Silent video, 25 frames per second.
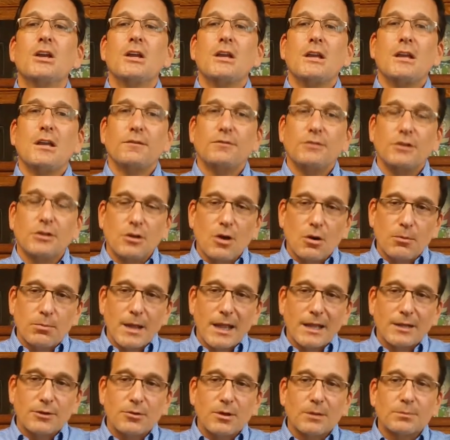if you go
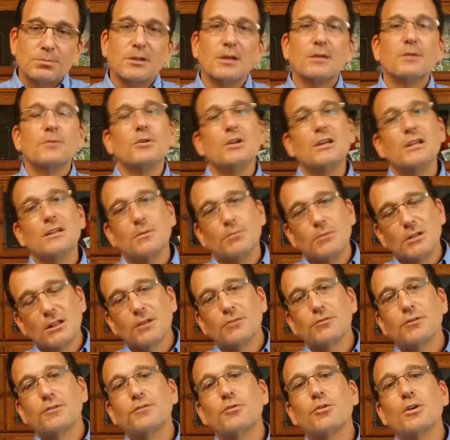bankrupt in the middle
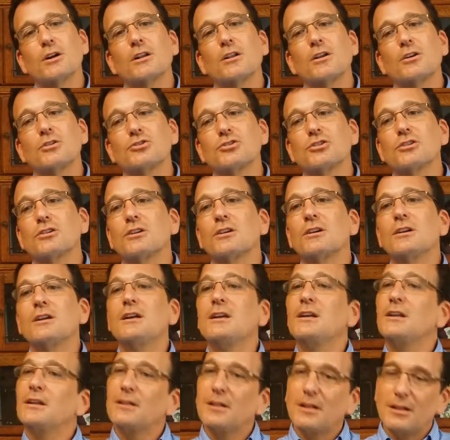of a foreclosure,
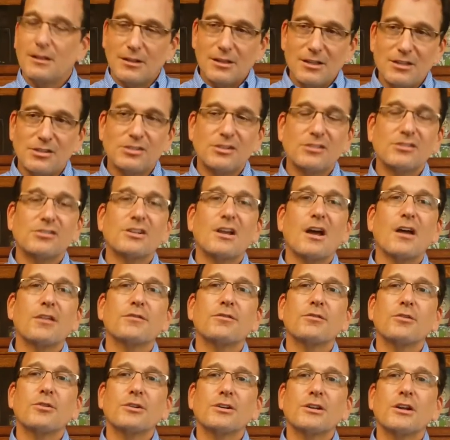at least in South
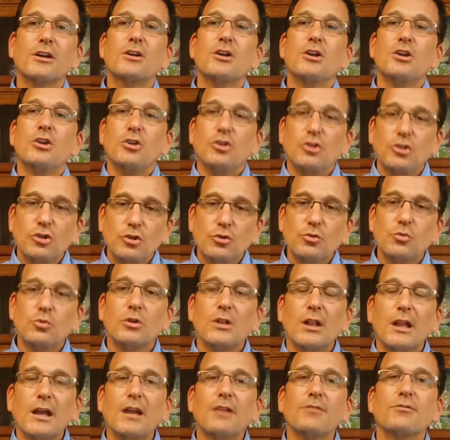Florida, you will
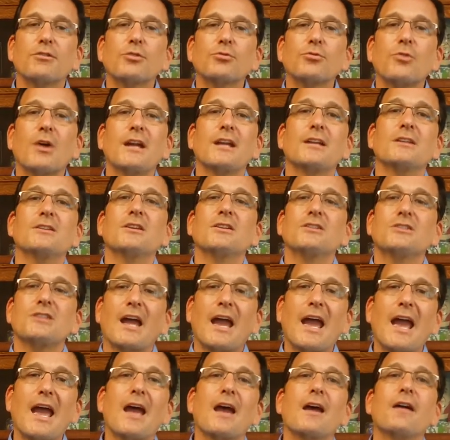have the right to
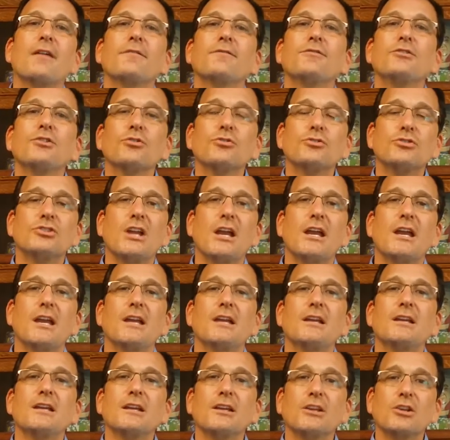have your
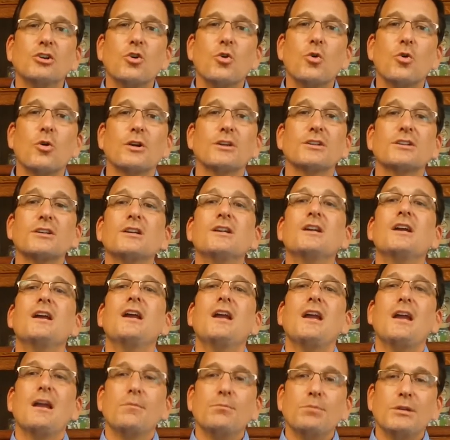day in court
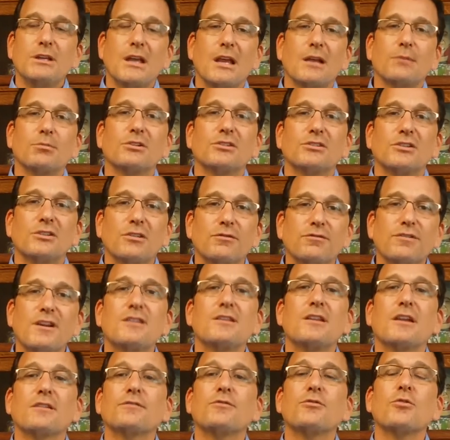and be able to defend
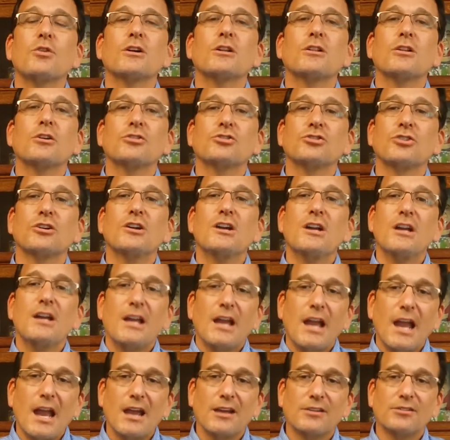that foreclosure
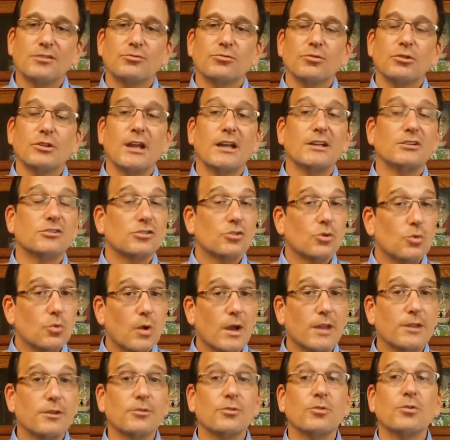as it relates to
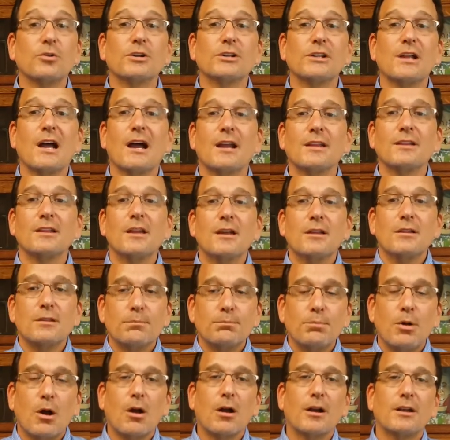whether or not
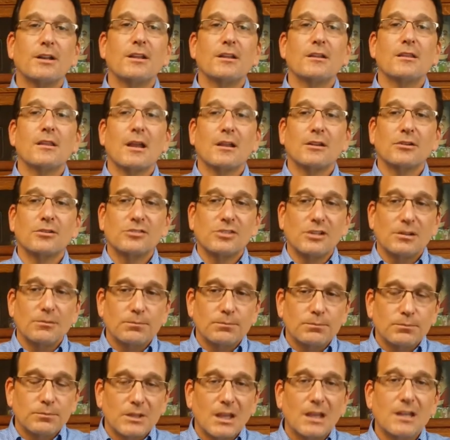party that's
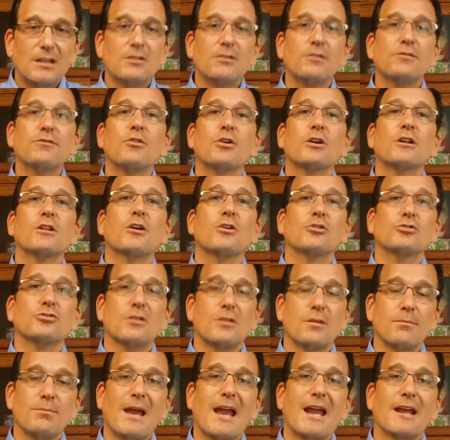in the foreclosure,
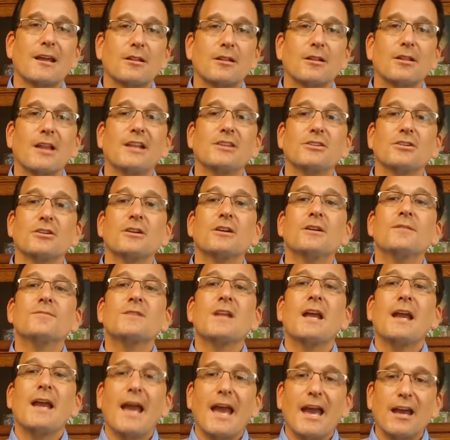the bank, the lender,
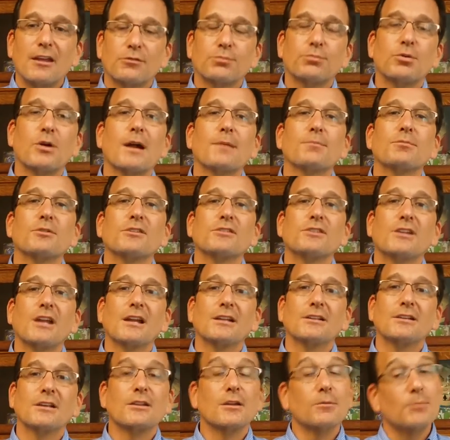has proper standing.
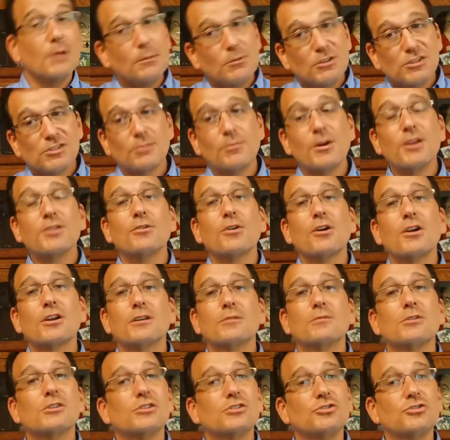There may be some other
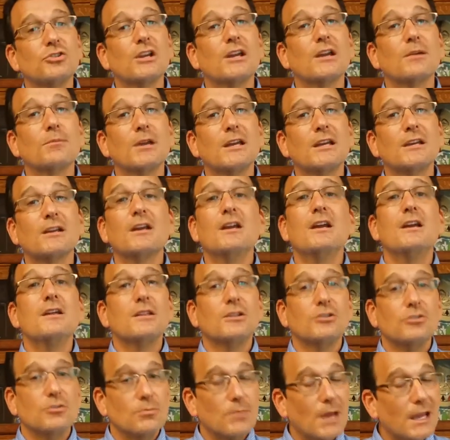arguments that you can't make
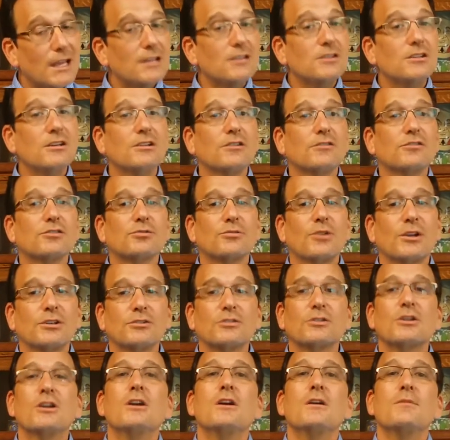that you may indeed have
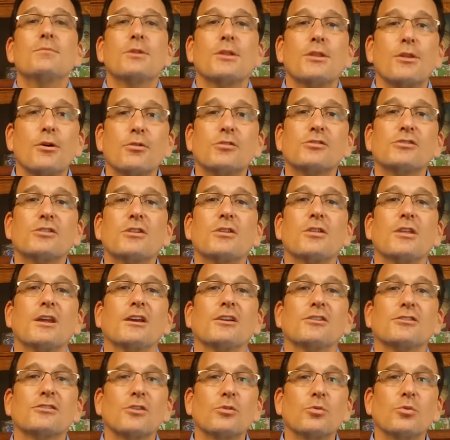surrendered, but those are the
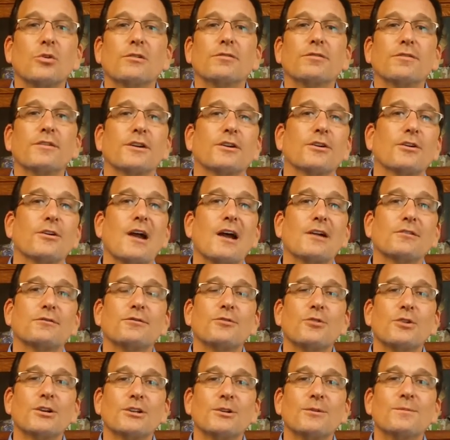things that we'll figure out
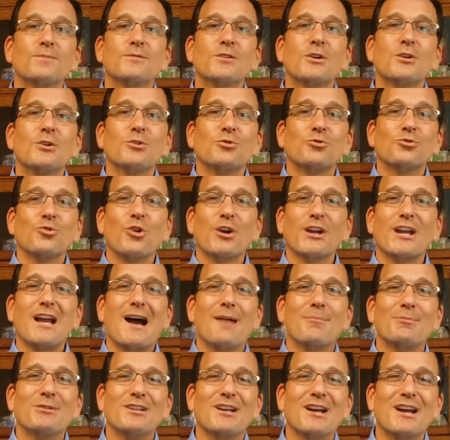for you. Roy
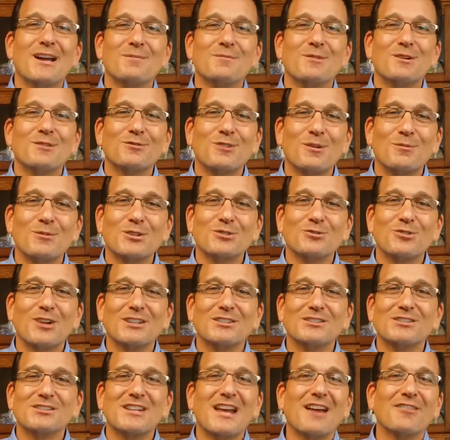Oppenheim from the
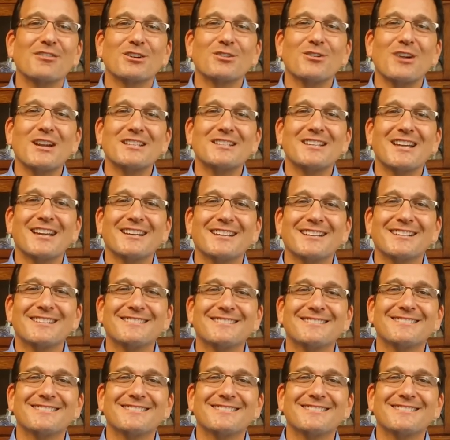trenches. Have a great day.